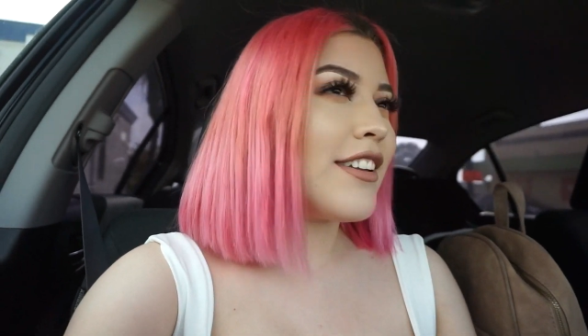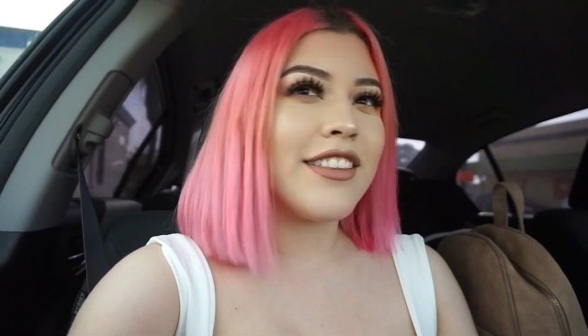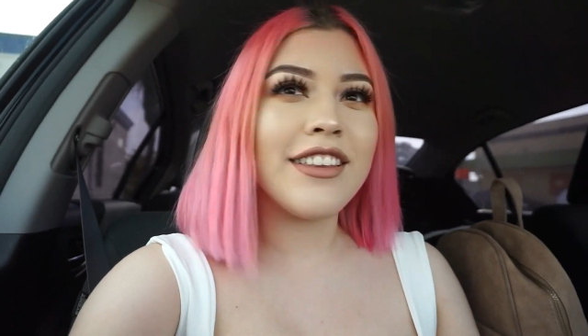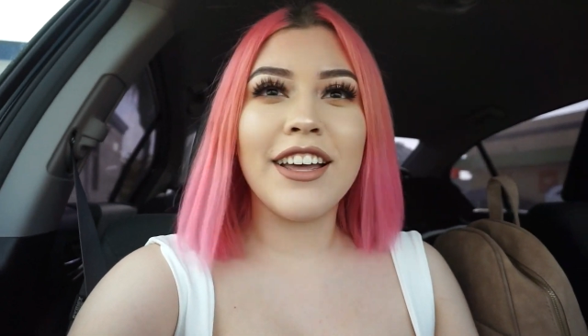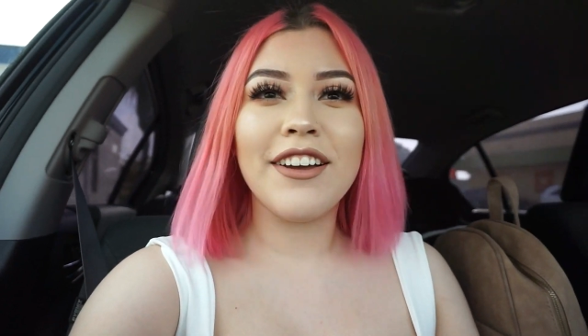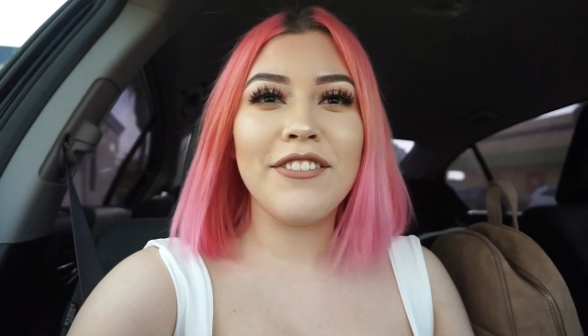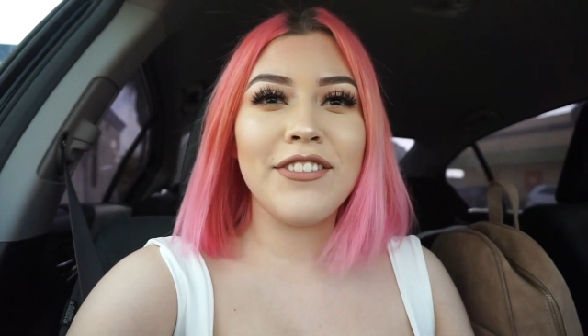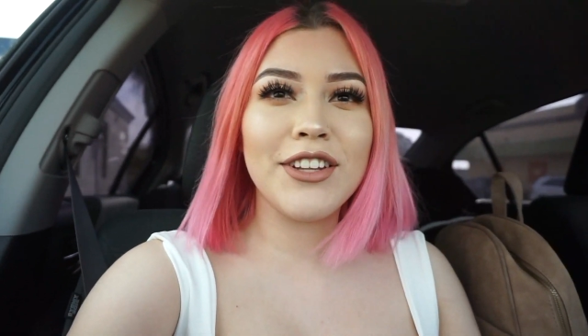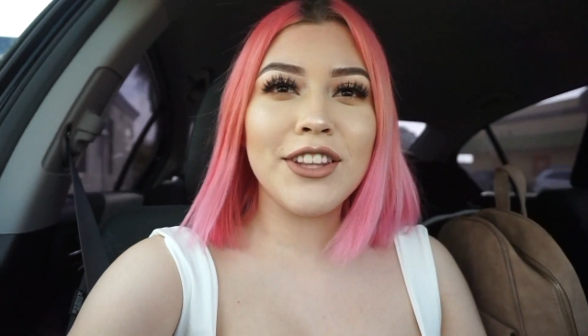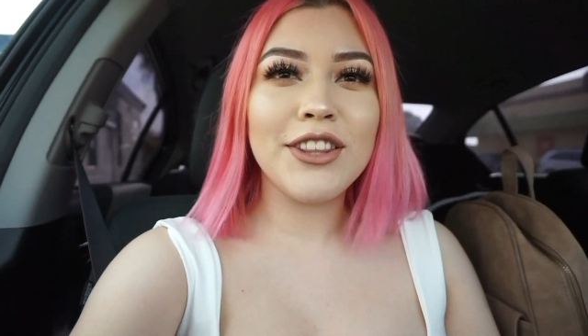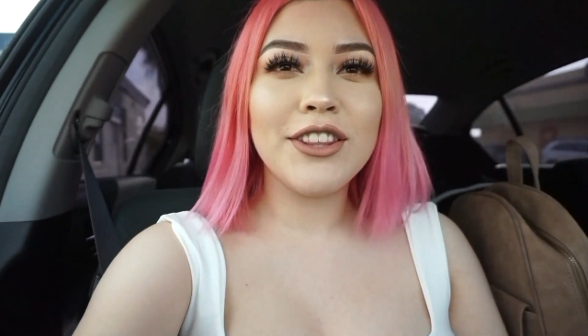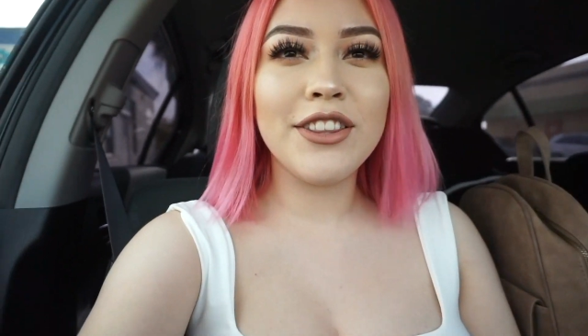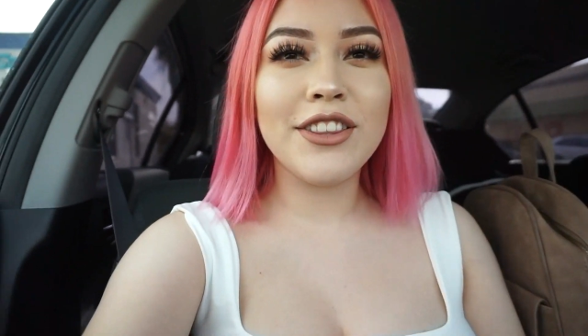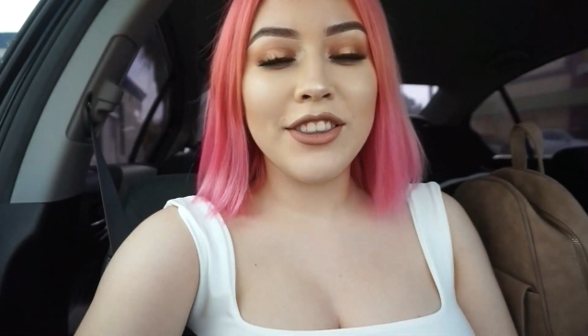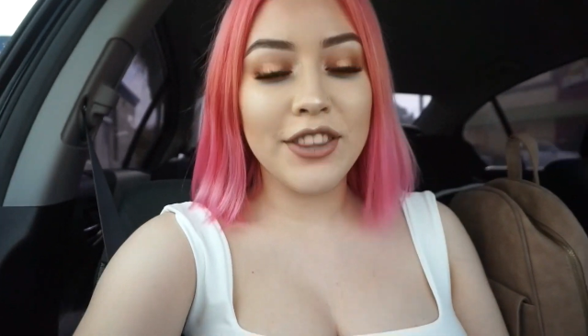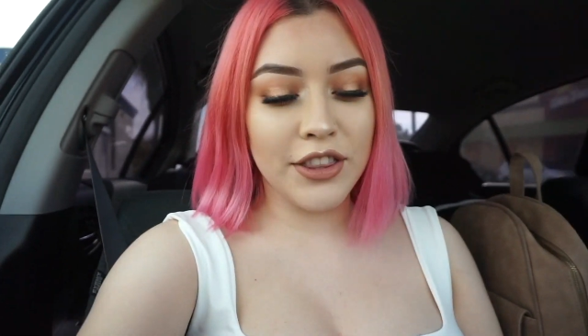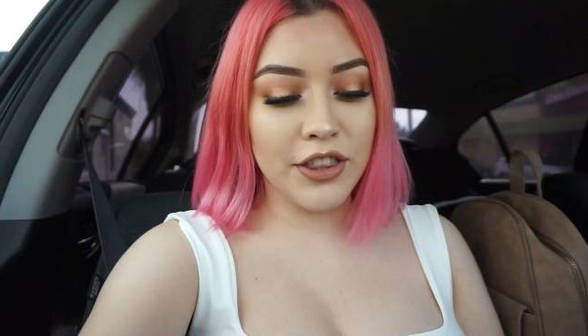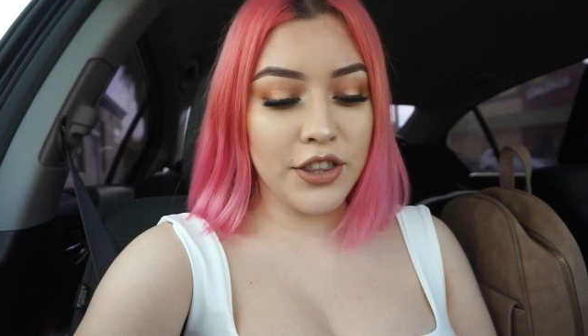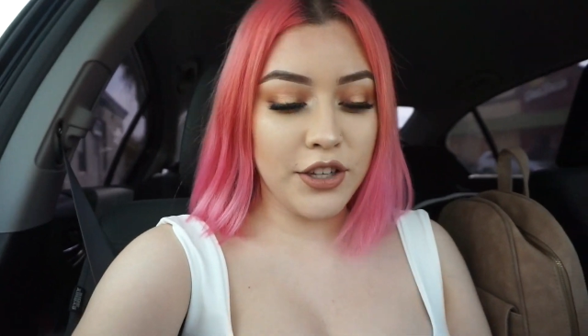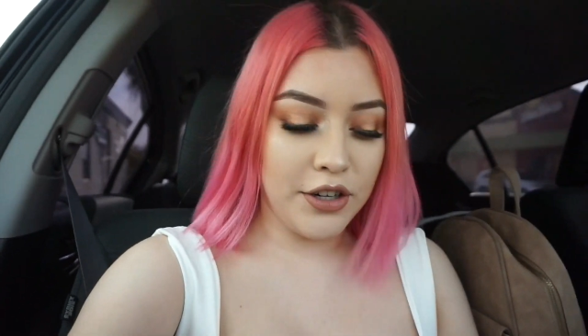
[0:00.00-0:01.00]

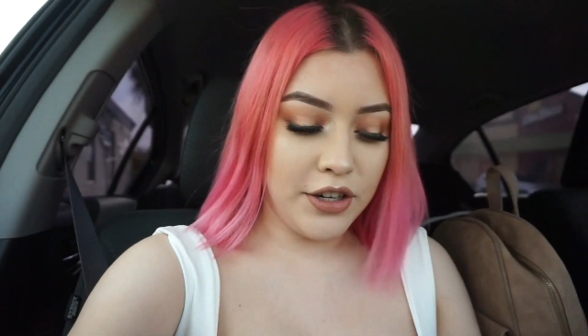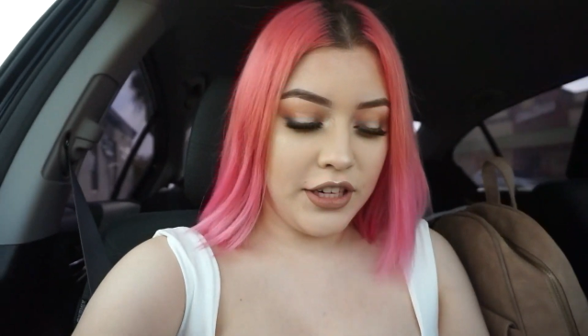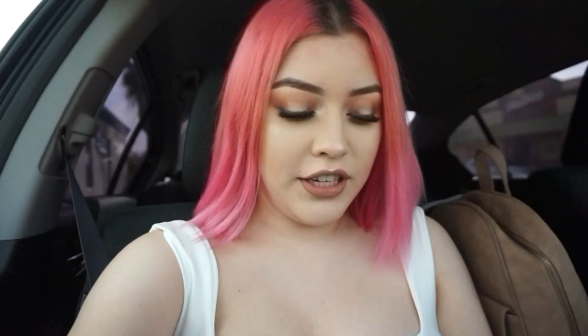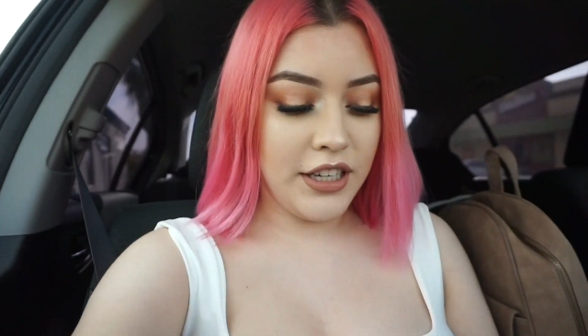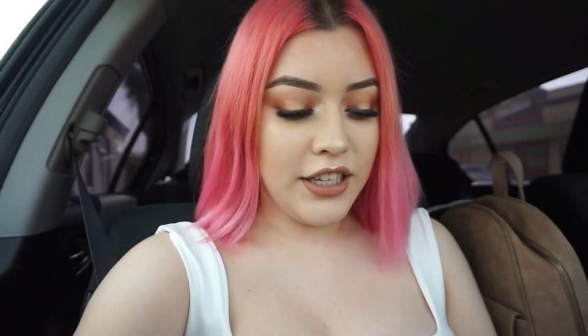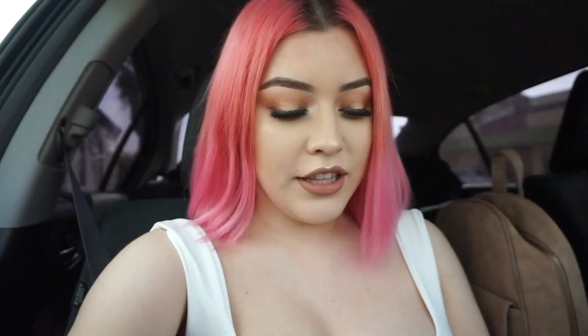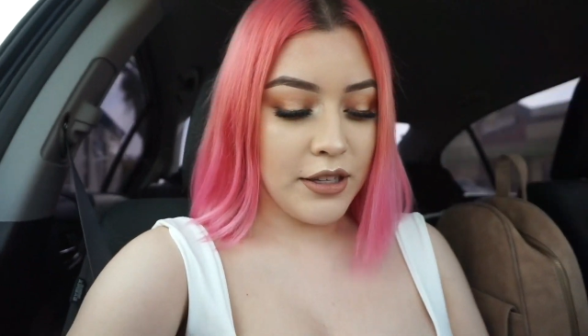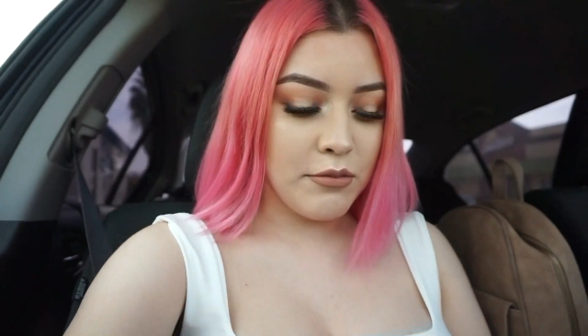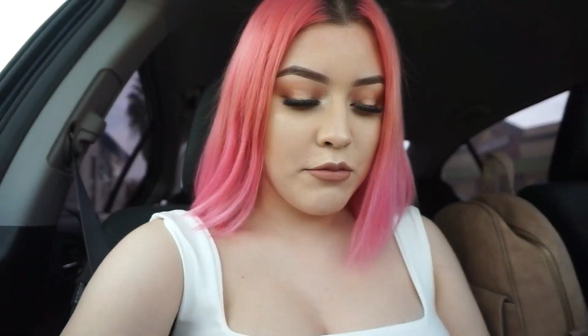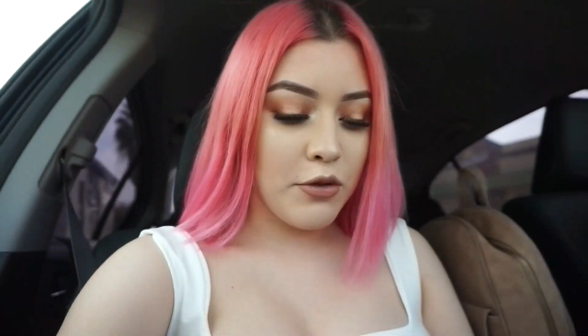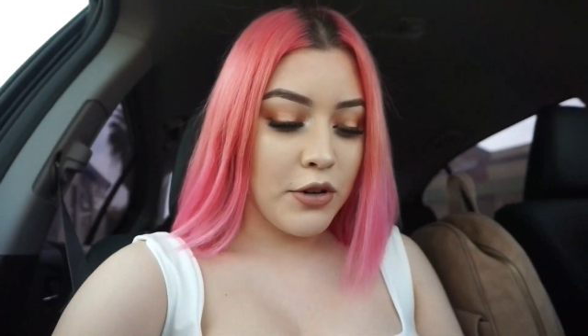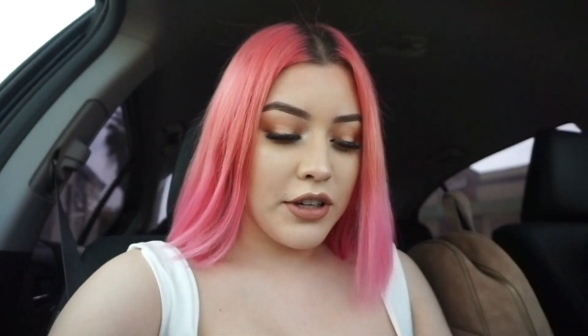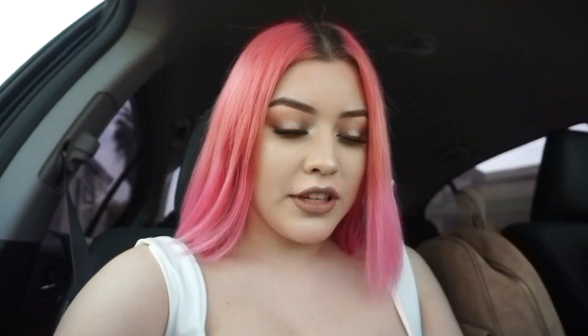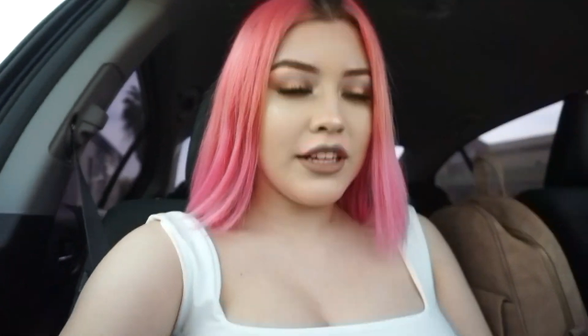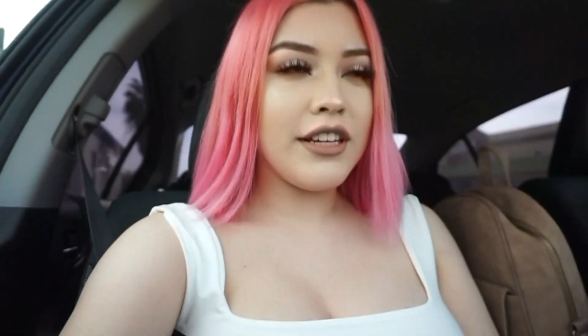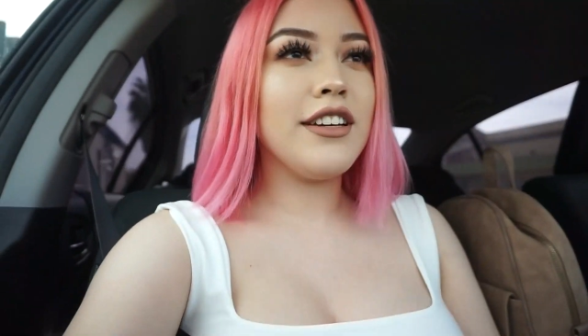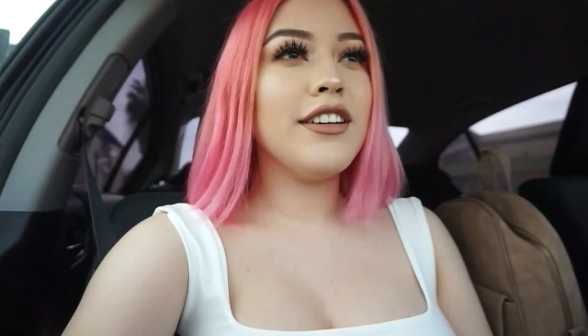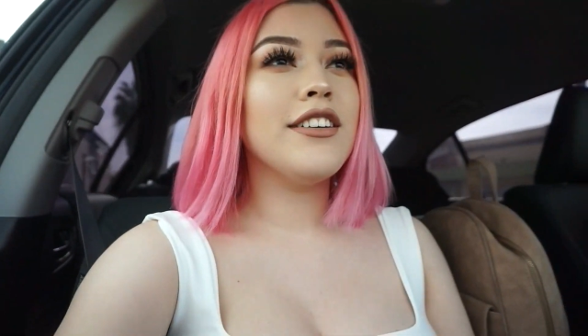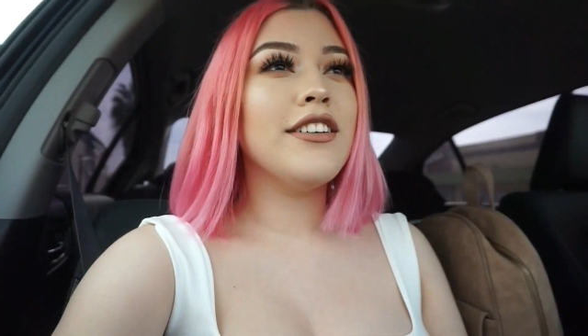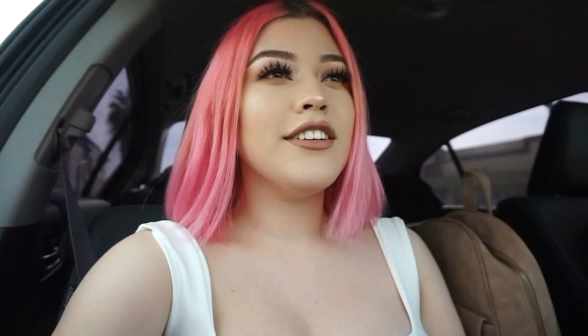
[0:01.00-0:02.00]
11:30 in the
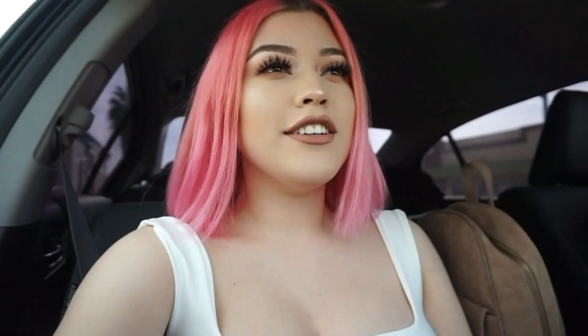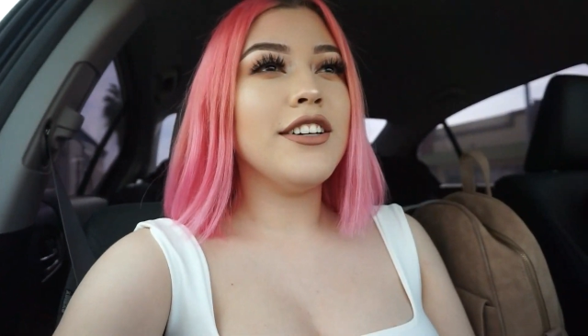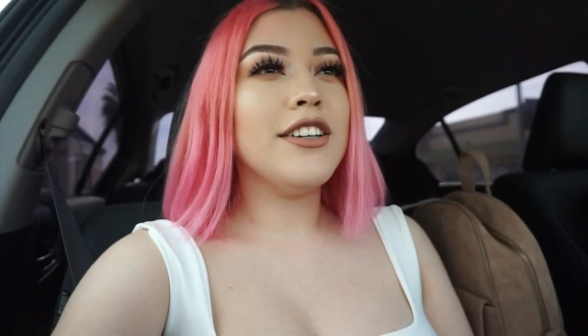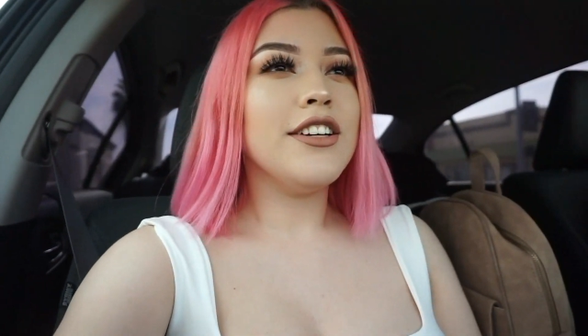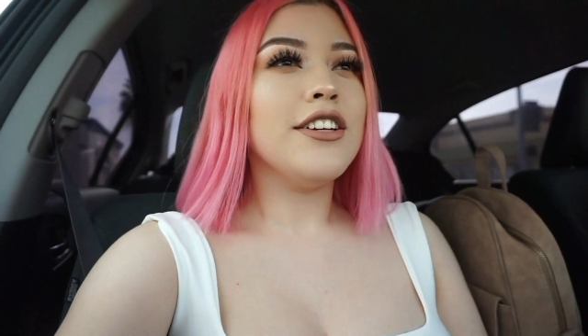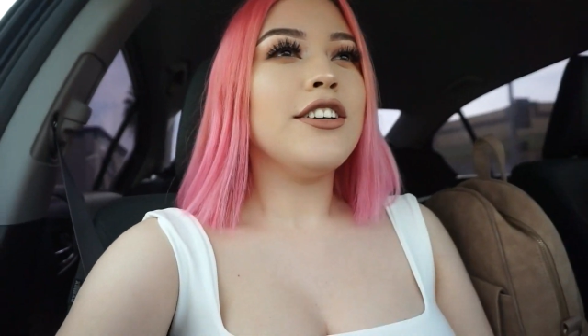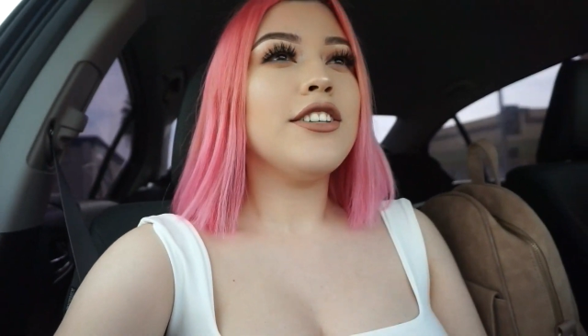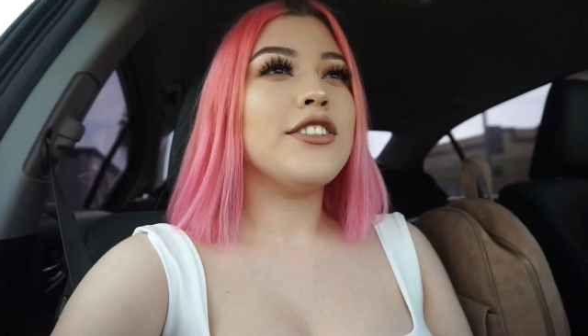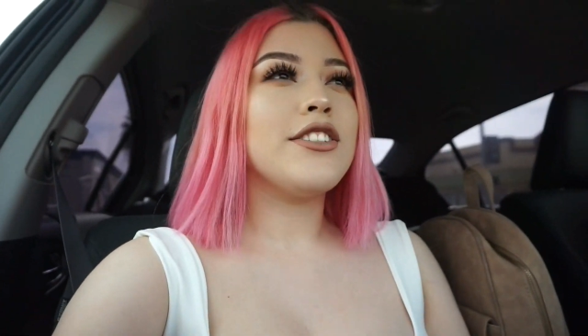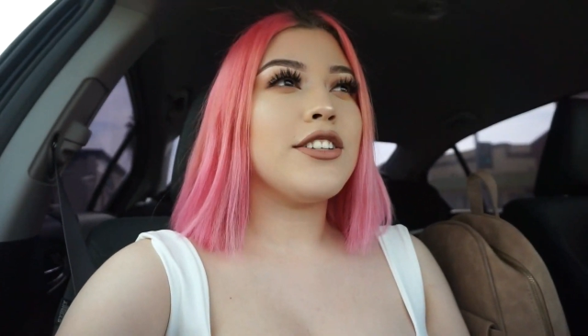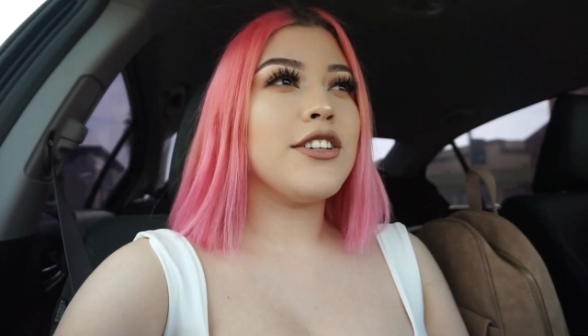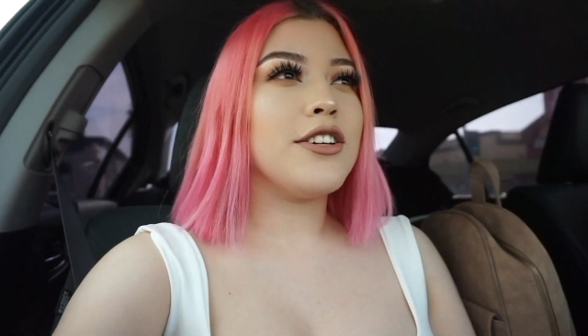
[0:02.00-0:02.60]
morning.